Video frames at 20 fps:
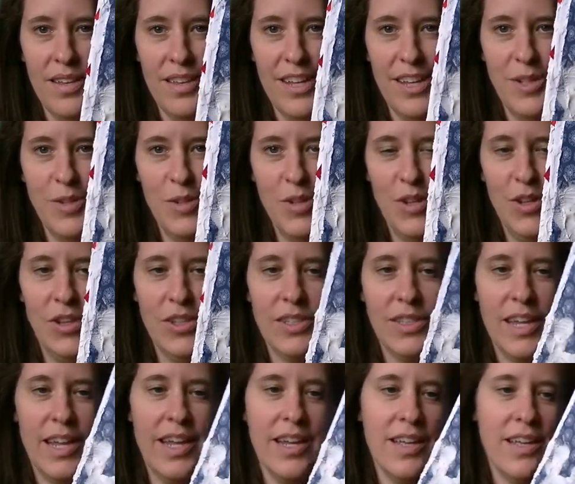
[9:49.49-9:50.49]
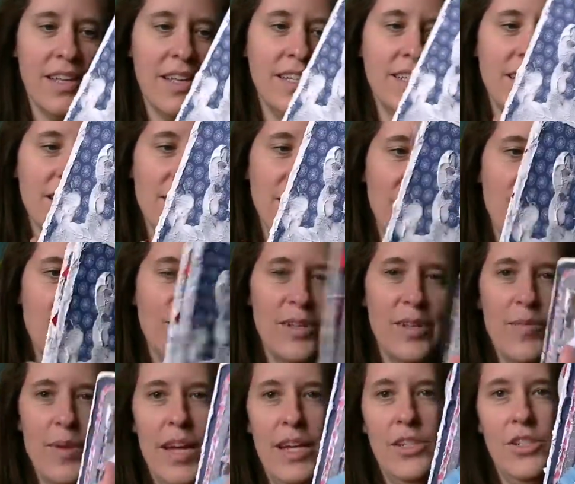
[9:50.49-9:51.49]
that's what it looks like, because I thought it
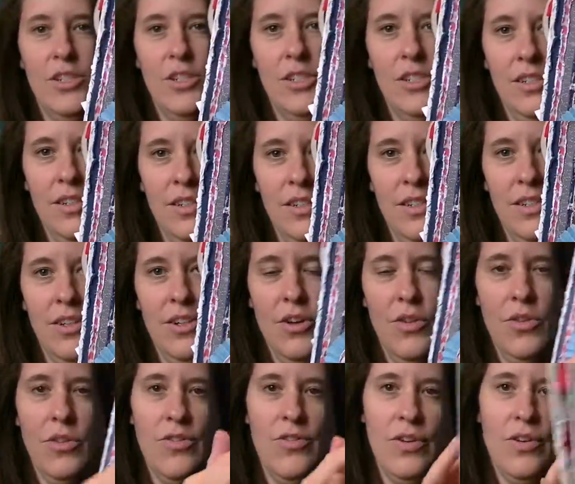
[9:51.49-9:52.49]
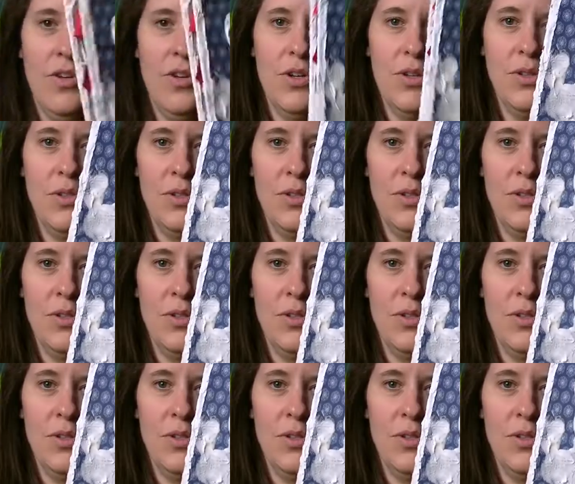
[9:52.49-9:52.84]
really matched, you know, the photos.